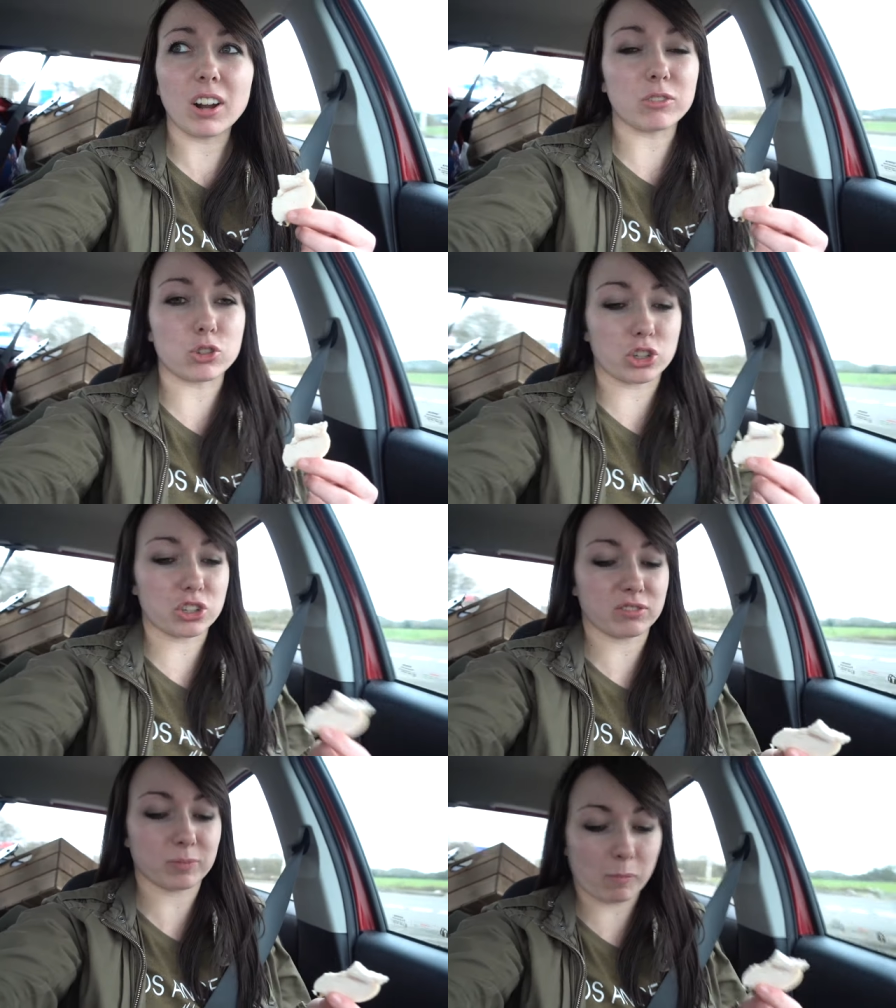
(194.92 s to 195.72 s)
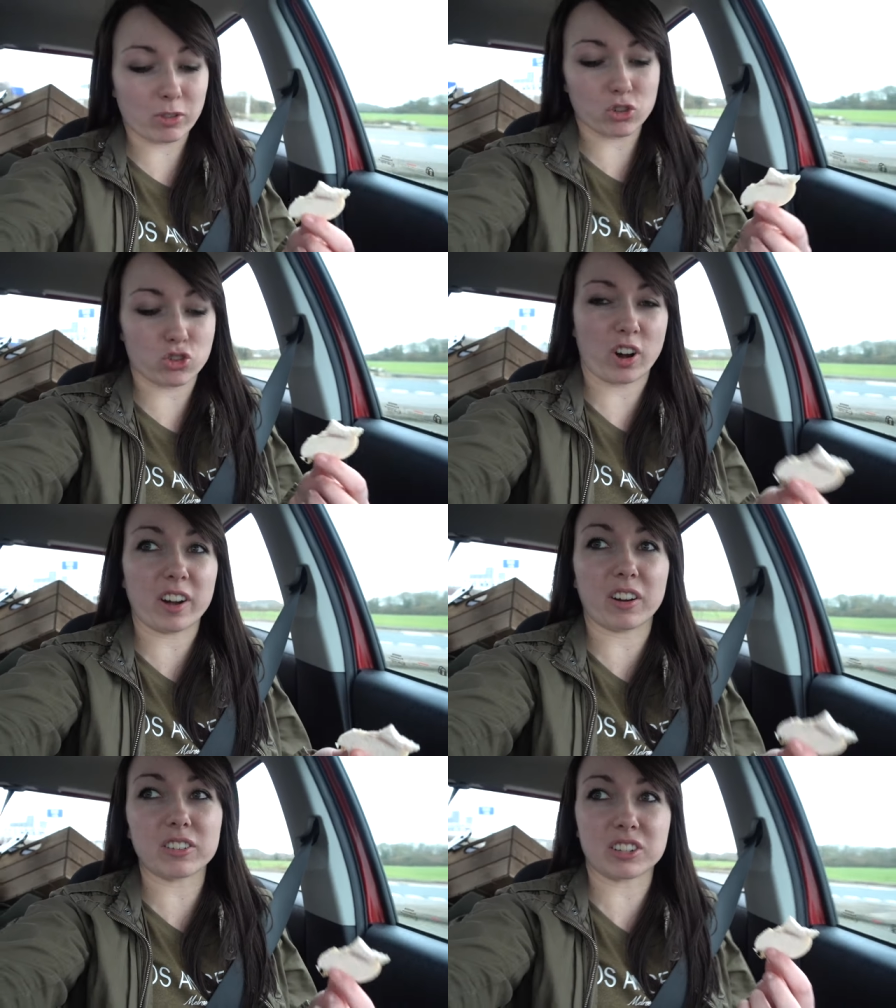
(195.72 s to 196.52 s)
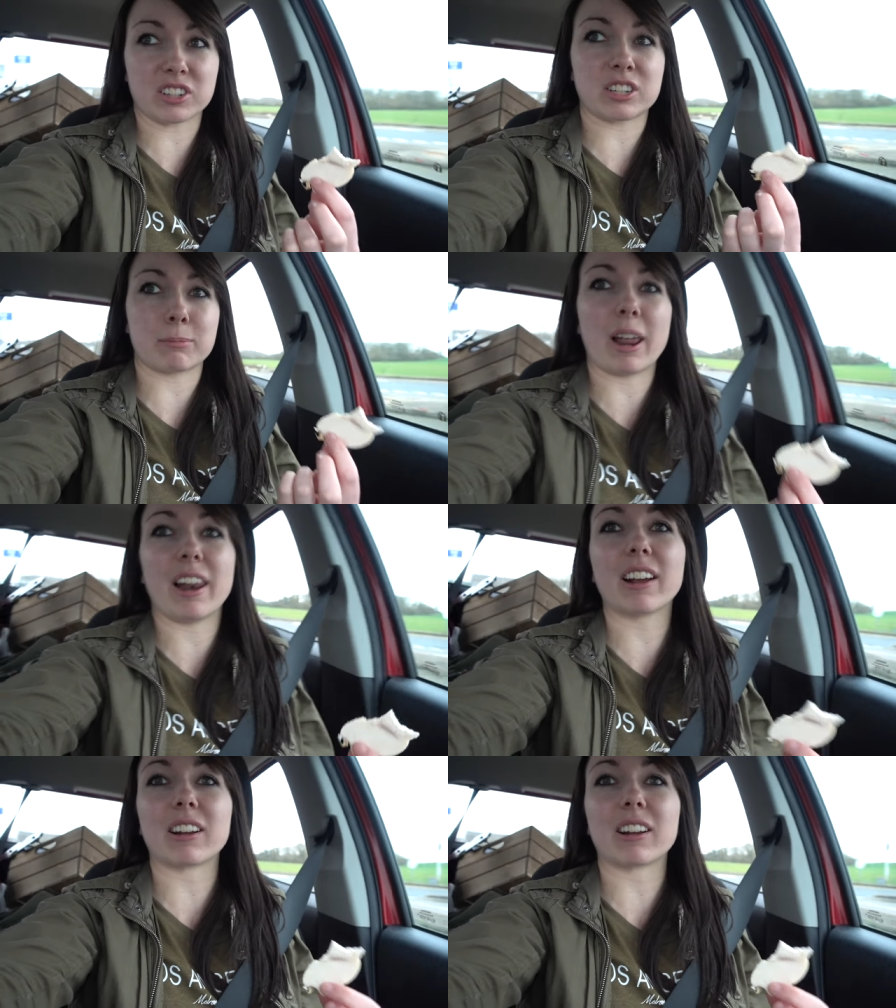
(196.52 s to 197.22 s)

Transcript: I just try not to smell it.